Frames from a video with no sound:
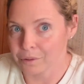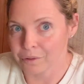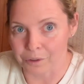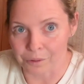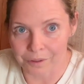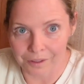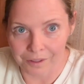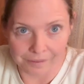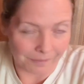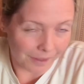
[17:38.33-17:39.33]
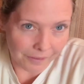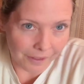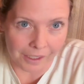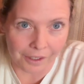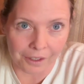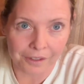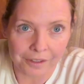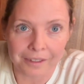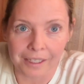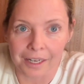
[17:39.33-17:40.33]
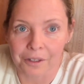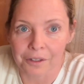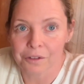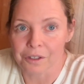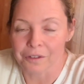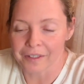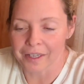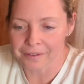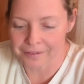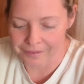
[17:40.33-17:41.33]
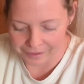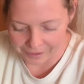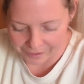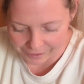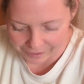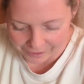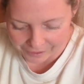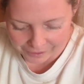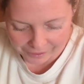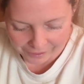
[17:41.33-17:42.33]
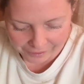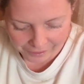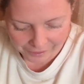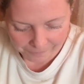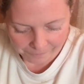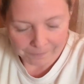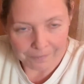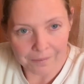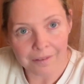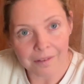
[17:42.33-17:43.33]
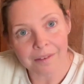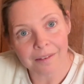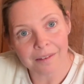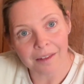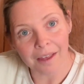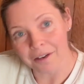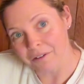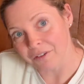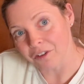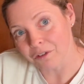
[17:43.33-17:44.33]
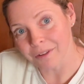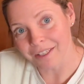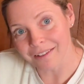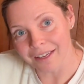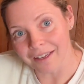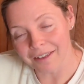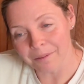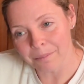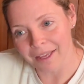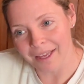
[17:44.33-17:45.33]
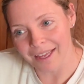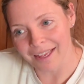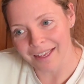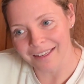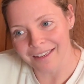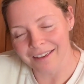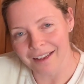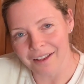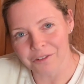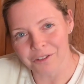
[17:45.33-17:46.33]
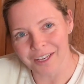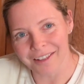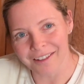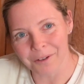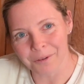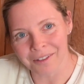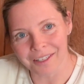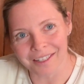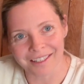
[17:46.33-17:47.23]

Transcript: So I'll take you along to see how it turns out. And yeah, I'm gonna finish putting these guys up and I'll show you how they look when they're done.